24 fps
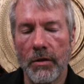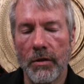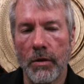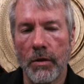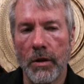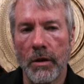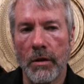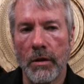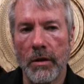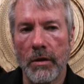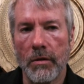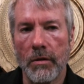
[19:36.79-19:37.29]

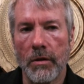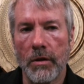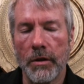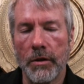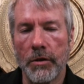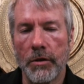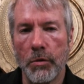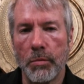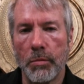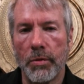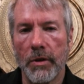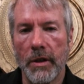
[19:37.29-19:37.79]
or
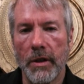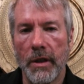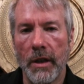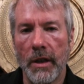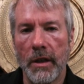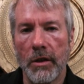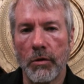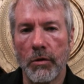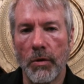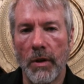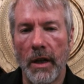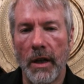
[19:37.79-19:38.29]

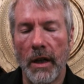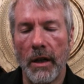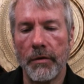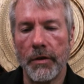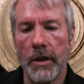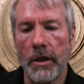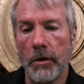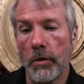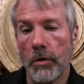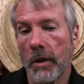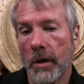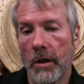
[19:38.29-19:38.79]
duplicate gravity.
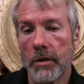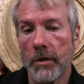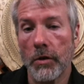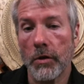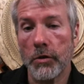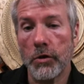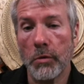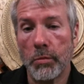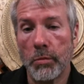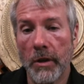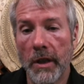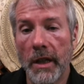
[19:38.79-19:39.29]
You can also
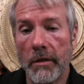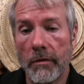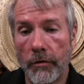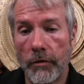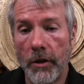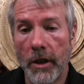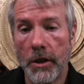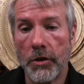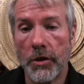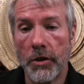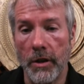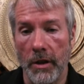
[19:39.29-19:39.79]
duplicate
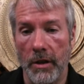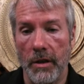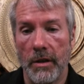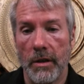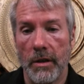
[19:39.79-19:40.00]
friction,